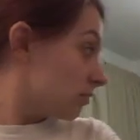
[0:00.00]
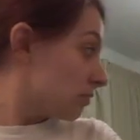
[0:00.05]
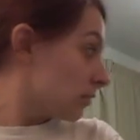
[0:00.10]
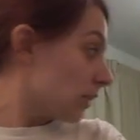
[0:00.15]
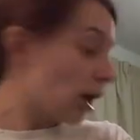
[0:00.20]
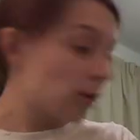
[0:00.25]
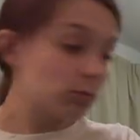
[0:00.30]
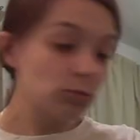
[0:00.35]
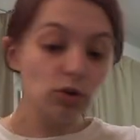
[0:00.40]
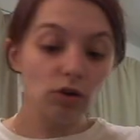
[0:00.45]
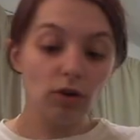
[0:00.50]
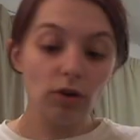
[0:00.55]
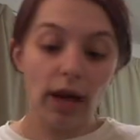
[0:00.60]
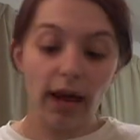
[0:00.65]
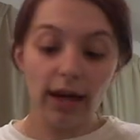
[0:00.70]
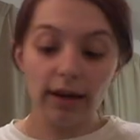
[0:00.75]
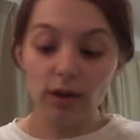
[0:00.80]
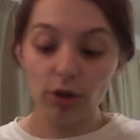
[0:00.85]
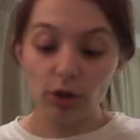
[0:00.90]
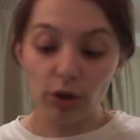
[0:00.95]
I'm just gonna
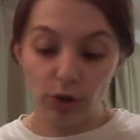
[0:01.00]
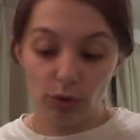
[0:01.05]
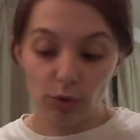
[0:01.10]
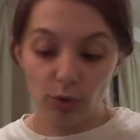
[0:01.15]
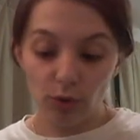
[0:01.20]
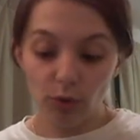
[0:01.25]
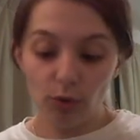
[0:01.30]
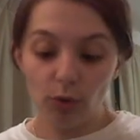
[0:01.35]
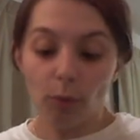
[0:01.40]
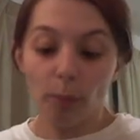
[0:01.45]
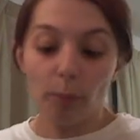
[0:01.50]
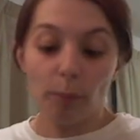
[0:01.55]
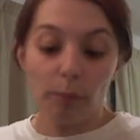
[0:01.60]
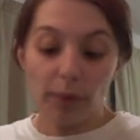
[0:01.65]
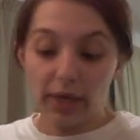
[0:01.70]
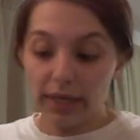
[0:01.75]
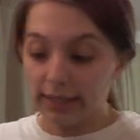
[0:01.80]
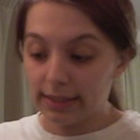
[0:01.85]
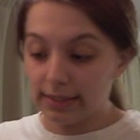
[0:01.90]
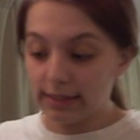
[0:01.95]
add a little,
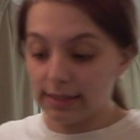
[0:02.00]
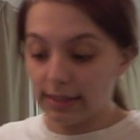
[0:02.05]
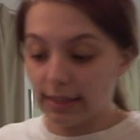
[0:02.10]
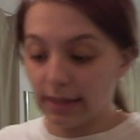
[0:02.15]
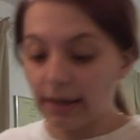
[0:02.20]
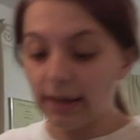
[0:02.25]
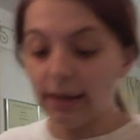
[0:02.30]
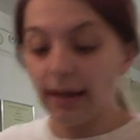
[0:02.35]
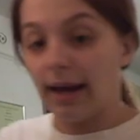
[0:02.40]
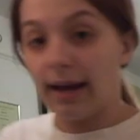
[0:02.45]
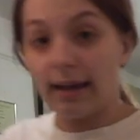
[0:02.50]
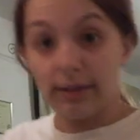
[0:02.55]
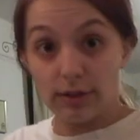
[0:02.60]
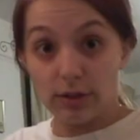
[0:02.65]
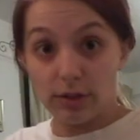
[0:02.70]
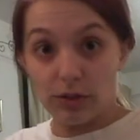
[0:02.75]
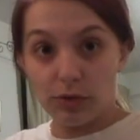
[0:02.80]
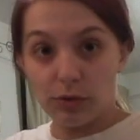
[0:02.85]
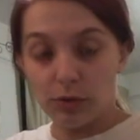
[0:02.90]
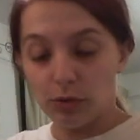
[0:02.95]
mix it, add a
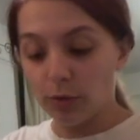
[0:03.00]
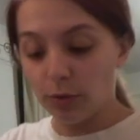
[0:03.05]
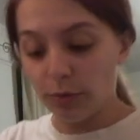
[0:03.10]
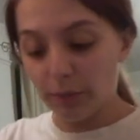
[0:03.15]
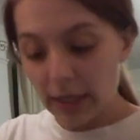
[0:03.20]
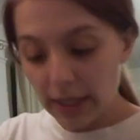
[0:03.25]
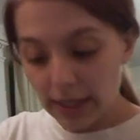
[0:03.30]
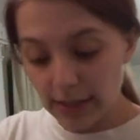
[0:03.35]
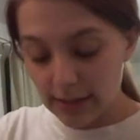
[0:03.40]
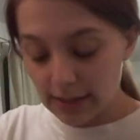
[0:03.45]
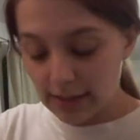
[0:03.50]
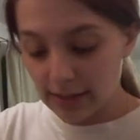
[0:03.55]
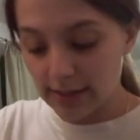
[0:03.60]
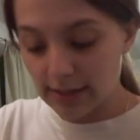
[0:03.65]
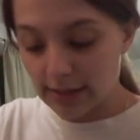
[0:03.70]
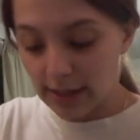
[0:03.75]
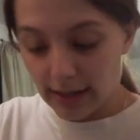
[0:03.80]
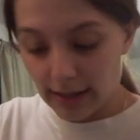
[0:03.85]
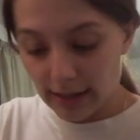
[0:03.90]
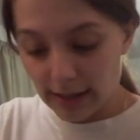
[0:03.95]
little, mix
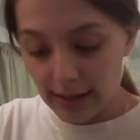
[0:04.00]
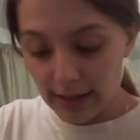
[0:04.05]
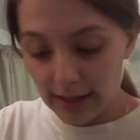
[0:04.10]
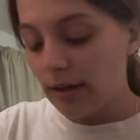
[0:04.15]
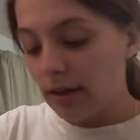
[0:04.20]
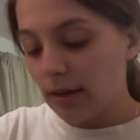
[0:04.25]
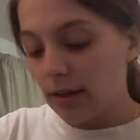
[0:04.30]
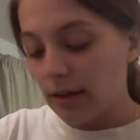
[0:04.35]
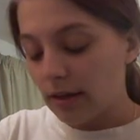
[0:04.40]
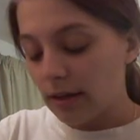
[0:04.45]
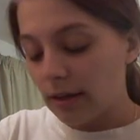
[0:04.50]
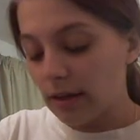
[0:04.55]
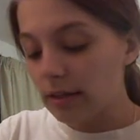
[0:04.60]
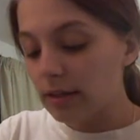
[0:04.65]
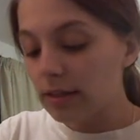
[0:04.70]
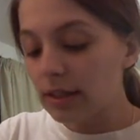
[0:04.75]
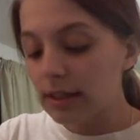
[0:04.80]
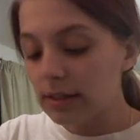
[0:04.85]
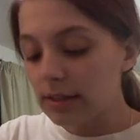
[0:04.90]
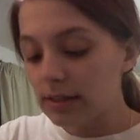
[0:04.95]
it.
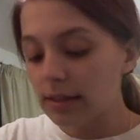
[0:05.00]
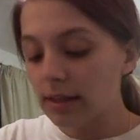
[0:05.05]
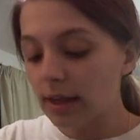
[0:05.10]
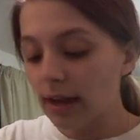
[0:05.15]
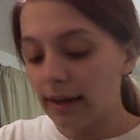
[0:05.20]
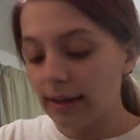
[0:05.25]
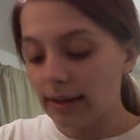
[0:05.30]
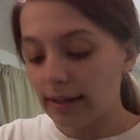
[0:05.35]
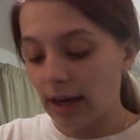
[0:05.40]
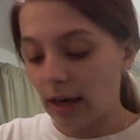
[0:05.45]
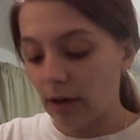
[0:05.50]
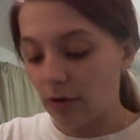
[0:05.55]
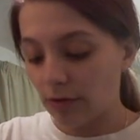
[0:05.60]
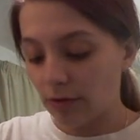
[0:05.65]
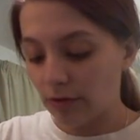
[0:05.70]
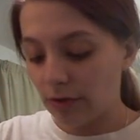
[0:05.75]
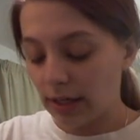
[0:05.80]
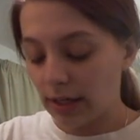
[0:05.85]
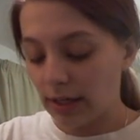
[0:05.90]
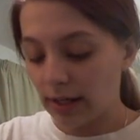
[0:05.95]
It needs to like get
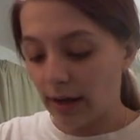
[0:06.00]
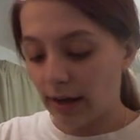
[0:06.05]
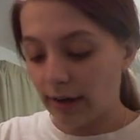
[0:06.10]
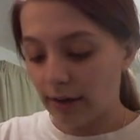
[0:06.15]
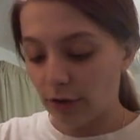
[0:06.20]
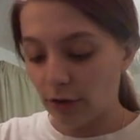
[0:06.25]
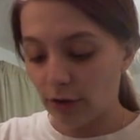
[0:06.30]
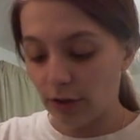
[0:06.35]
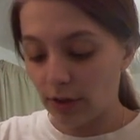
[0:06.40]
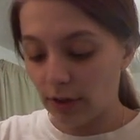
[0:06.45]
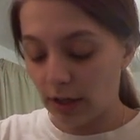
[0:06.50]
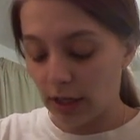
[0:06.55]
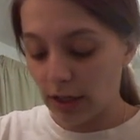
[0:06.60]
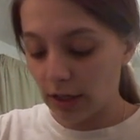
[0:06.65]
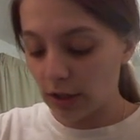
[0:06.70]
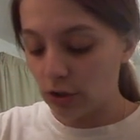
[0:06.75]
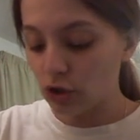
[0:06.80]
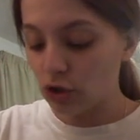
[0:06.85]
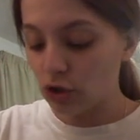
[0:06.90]
really like thick and